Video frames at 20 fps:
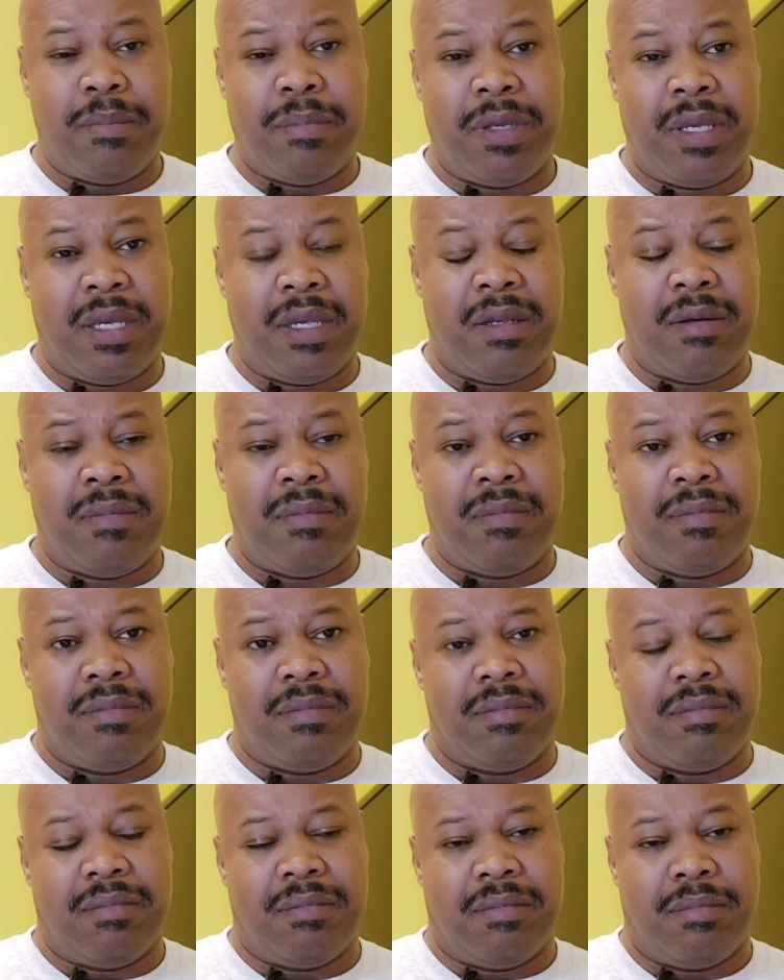being
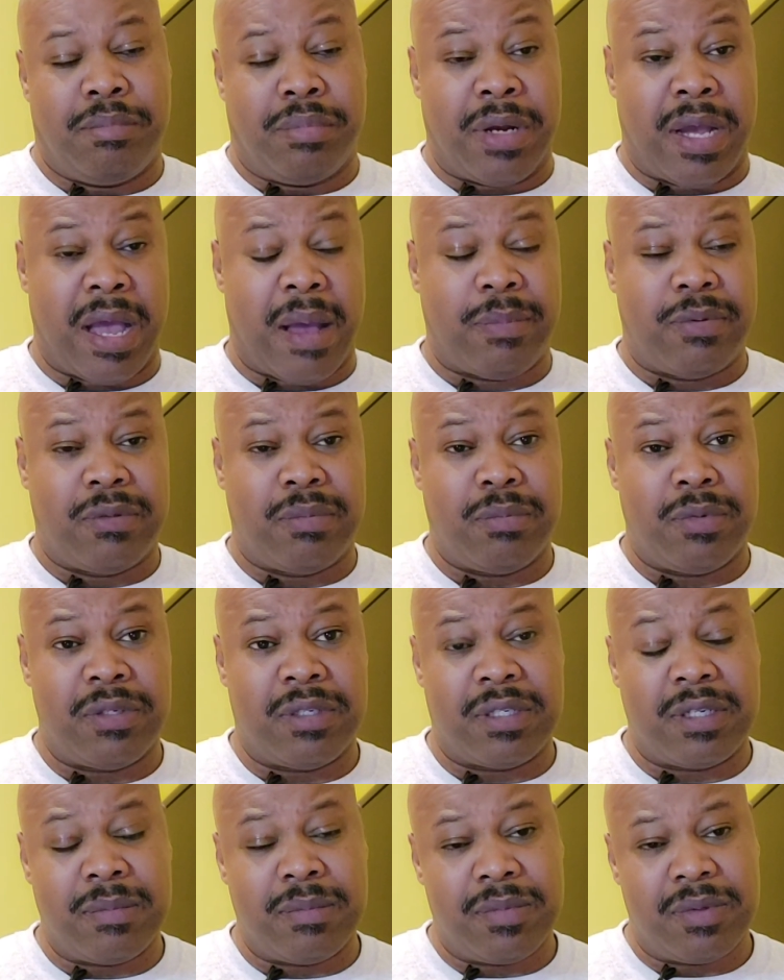perhaps
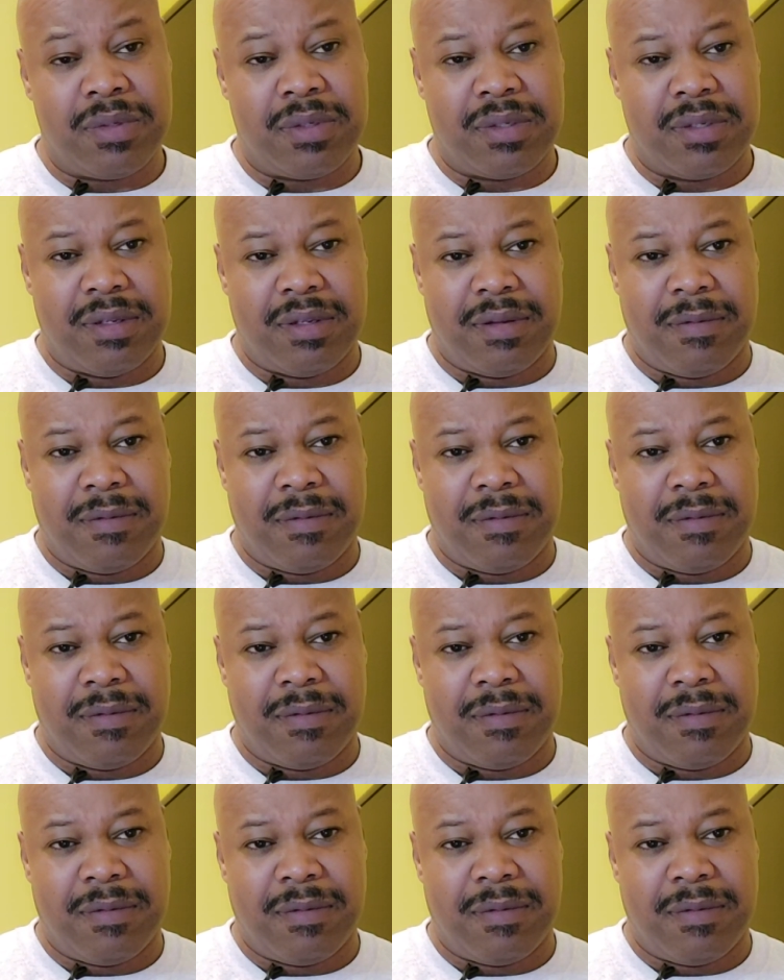Muslims,